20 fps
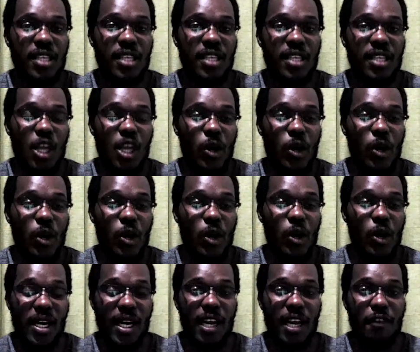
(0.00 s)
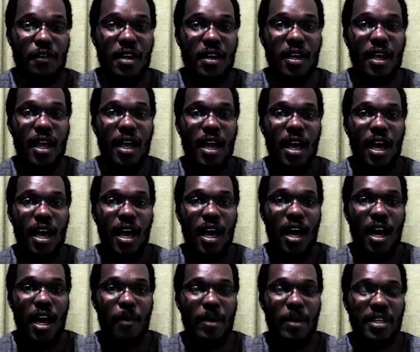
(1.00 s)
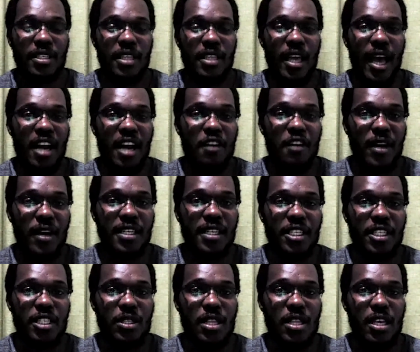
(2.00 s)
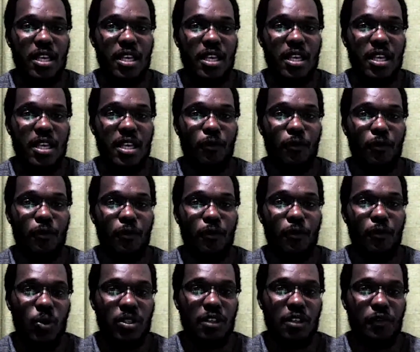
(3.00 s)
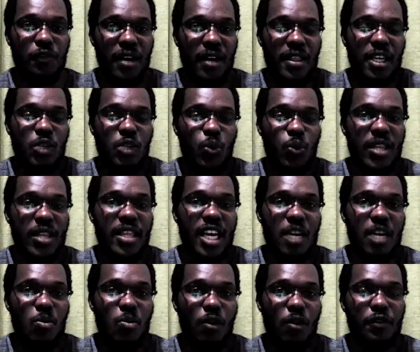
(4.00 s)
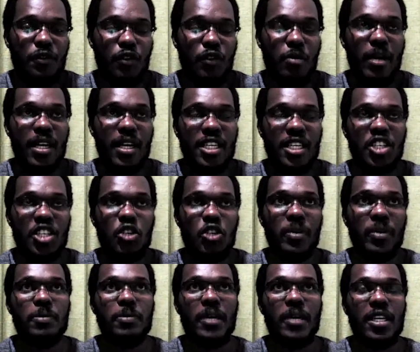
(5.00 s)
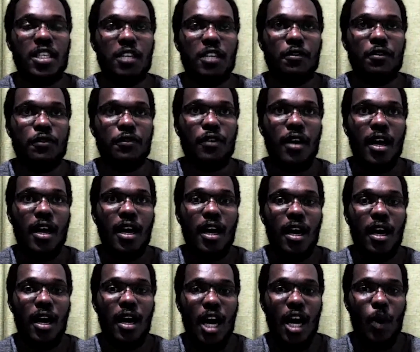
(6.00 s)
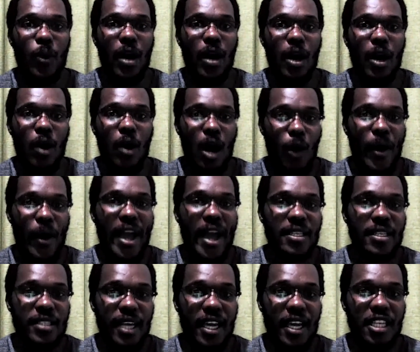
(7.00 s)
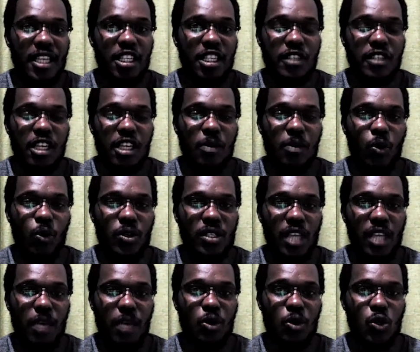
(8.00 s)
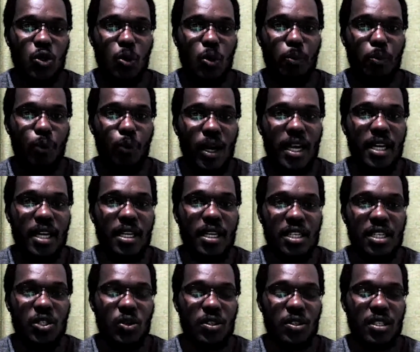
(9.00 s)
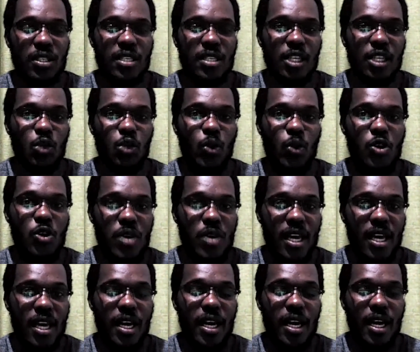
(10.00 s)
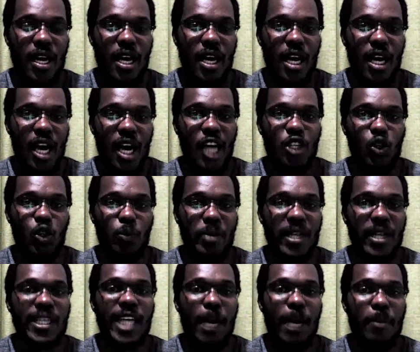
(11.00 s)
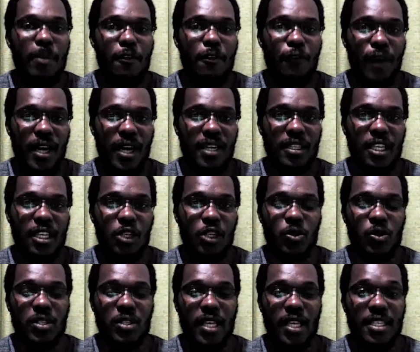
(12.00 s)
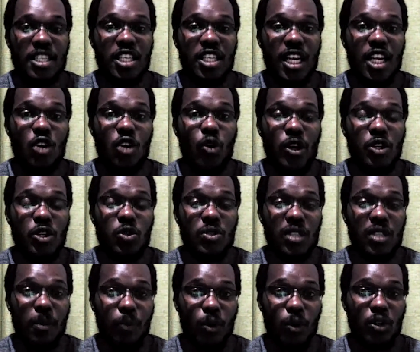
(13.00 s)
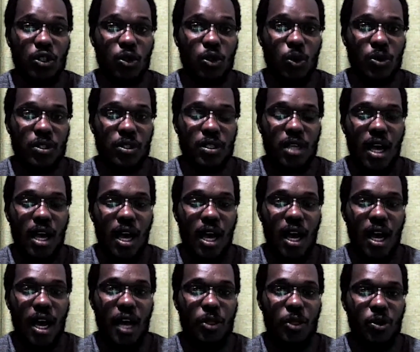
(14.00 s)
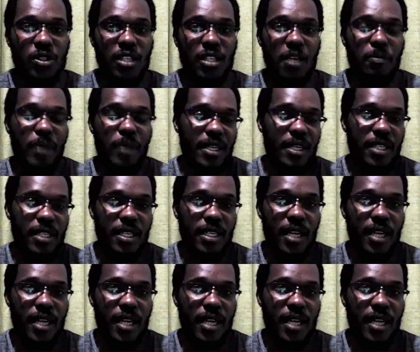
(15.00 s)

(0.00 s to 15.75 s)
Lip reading: they were able to earn a living. But the advantage for it was the fact that we then moved from a leadership perspective. Our executive team was able to pull in resources that were unique to build up a fund that was essentially going to support those impacted